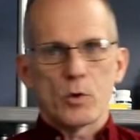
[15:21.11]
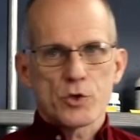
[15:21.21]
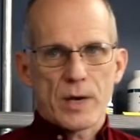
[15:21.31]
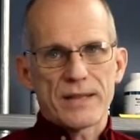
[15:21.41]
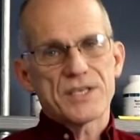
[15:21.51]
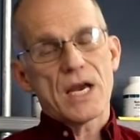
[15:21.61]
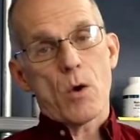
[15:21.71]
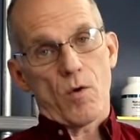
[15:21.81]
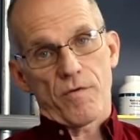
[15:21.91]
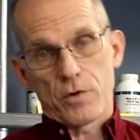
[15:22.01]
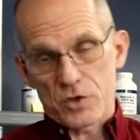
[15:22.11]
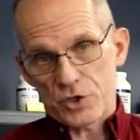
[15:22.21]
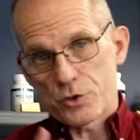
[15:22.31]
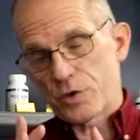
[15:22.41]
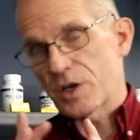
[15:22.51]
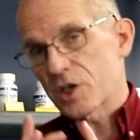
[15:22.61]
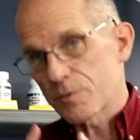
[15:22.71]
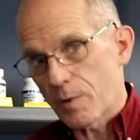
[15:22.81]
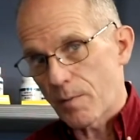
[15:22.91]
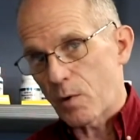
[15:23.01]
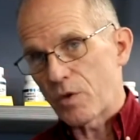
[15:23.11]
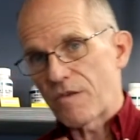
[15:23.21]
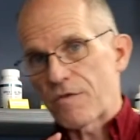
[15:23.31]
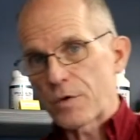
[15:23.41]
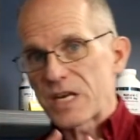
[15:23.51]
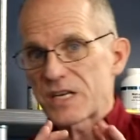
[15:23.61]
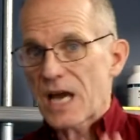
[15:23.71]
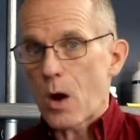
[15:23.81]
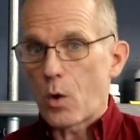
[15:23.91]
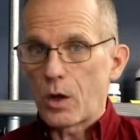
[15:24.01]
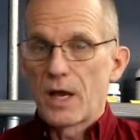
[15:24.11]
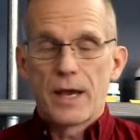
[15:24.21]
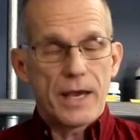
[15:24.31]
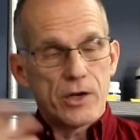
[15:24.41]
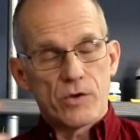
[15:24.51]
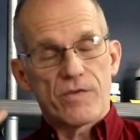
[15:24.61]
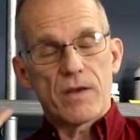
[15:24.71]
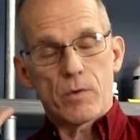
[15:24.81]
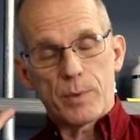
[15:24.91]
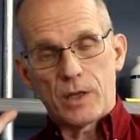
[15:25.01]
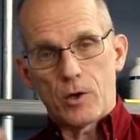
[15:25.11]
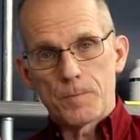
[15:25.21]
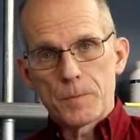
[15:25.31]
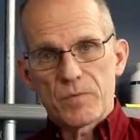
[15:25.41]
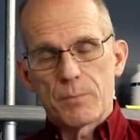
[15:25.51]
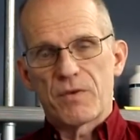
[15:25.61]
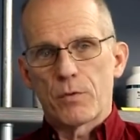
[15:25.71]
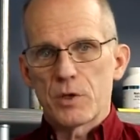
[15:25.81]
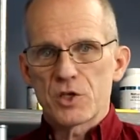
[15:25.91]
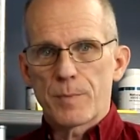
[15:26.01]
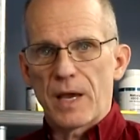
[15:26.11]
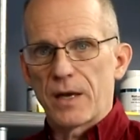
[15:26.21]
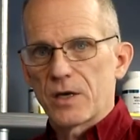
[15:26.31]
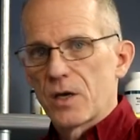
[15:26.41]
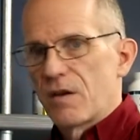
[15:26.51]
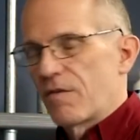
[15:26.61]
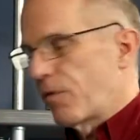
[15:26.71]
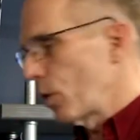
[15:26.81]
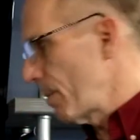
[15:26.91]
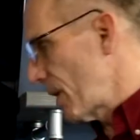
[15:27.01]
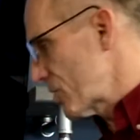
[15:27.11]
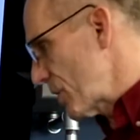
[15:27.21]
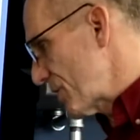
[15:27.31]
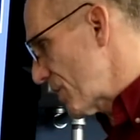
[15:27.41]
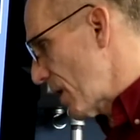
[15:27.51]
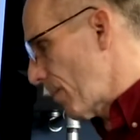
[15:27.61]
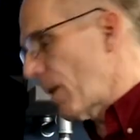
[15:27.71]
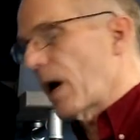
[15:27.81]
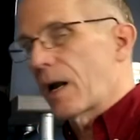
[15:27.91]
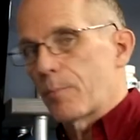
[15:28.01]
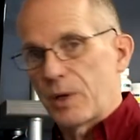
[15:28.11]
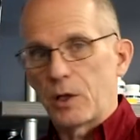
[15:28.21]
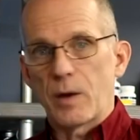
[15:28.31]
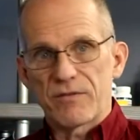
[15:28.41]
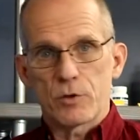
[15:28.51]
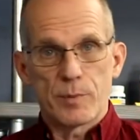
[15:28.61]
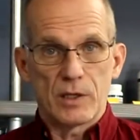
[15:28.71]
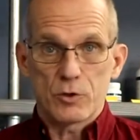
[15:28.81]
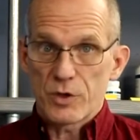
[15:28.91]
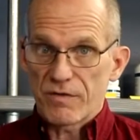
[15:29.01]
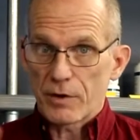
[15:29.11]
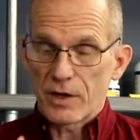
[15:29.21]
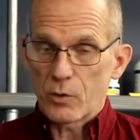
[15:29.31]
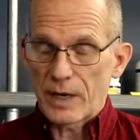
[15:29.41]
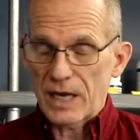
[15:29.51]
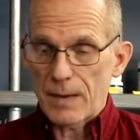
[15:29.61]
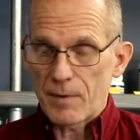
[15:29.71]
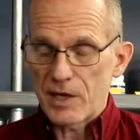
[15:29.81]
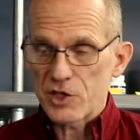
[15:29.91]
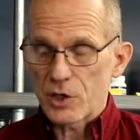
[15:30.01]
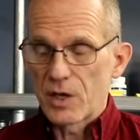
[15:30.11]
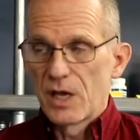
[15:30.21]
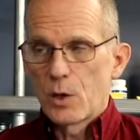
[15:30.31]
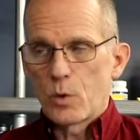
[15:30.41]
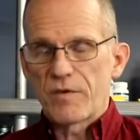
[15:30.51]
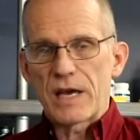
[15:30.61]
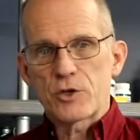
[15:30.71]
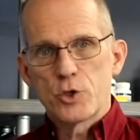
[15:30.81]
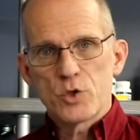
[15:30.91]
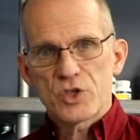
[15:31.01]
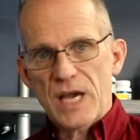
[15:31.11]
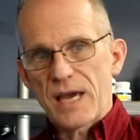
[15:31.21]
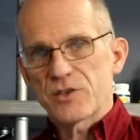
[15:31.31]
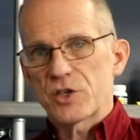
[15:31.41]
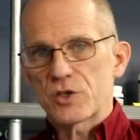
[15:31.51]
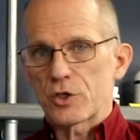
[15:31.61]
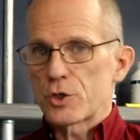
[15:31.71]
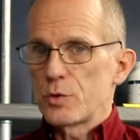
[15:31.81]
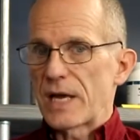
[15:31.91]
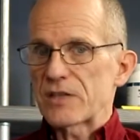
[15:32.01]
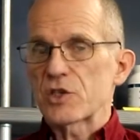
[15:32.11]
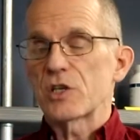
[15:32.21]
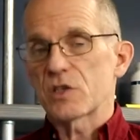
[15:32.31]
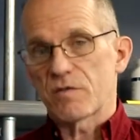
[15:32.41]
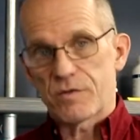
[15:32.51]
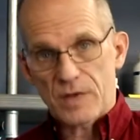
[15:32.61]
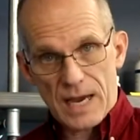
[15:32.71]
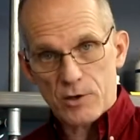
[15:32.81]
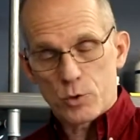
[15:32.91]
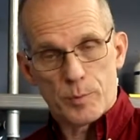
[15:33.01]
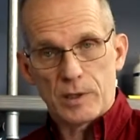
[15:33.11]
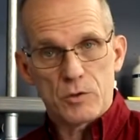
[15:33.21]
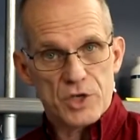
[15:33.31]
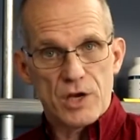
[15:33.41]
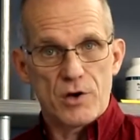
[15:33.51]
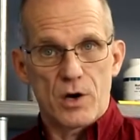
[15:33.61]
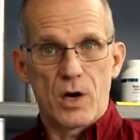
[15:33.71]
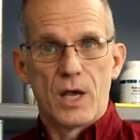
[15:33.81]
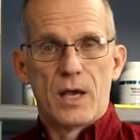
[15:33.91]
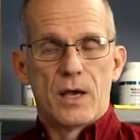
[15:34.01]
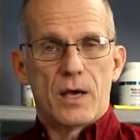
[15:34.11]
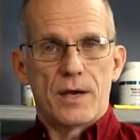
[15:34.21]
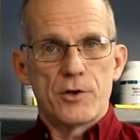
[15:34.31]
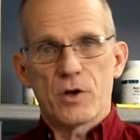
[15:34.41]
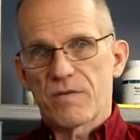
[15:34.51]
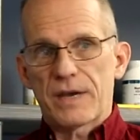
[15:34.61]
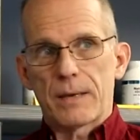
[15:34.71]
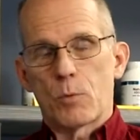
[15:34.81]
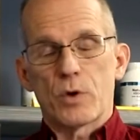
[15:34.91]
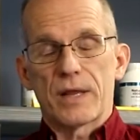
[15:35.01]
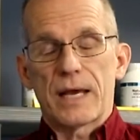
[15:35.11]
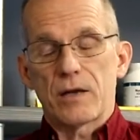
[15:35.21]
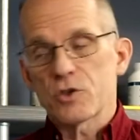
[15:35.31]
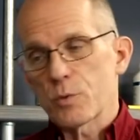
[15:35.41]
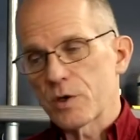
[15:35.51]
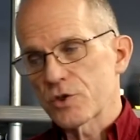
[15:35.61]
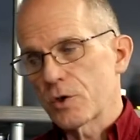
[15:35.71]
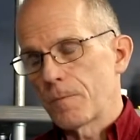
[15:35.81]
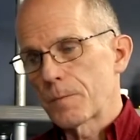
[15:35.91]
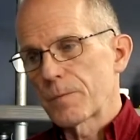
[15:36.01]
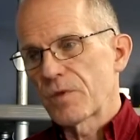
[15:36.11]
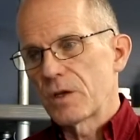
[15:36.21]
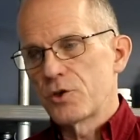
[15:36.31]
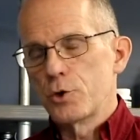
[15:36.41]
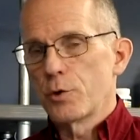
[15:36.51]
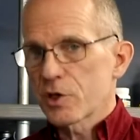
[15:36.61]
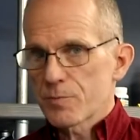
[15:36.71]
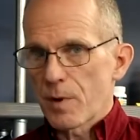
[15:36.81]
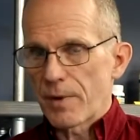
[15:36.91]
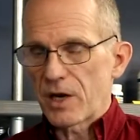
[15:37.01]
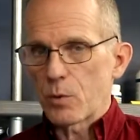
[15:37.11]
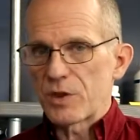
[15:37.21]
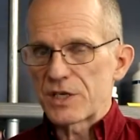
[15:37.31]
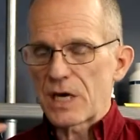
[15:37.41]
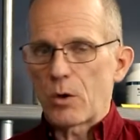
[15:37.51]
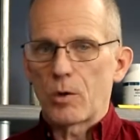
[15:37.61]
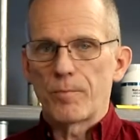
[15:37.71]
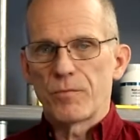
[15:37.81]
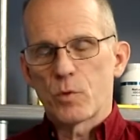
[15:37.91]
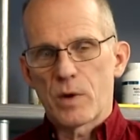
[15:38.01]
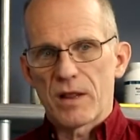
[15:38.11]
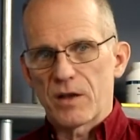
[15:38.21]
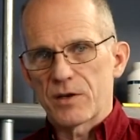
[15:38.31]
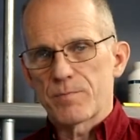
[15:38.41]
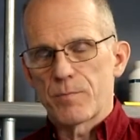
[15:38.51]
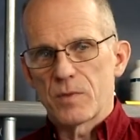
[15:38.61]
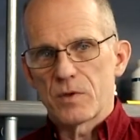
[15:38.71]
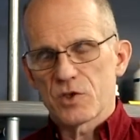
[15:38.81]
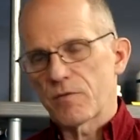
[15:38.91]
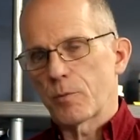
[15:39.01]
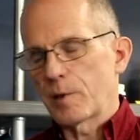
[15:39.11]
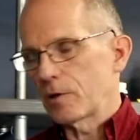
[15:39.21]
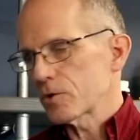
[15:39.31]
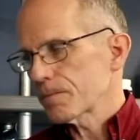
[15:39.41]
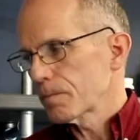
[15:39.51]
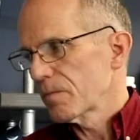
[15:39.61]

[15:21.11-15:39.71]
Try the towel first so you can experiment with a free towel and your favorite pillow before you spend $40 at a time on pillow after pillow till you find the right combination. We've got 2 sizes and 2 densities of contour pillows here, and you can find more than that elsewhere. So do your experimenting with the towel rather than several pillows.